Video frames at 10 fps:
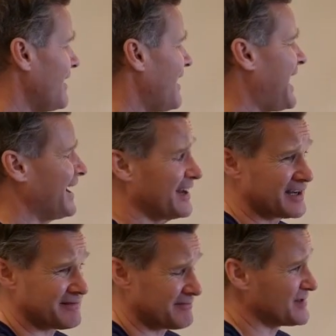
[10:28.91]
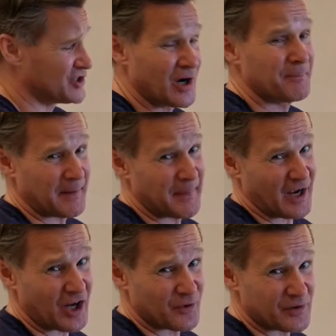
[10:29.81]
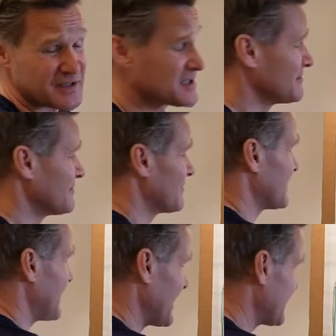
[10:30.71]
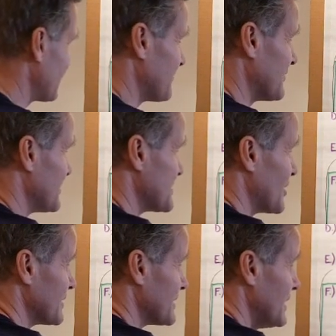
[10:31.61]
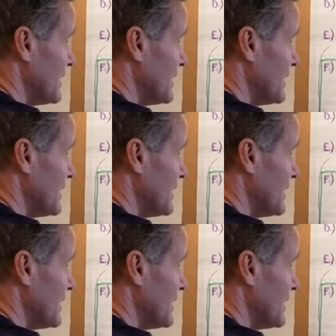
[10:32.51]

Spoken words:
I'm going to jump up by hundreds because I like the start.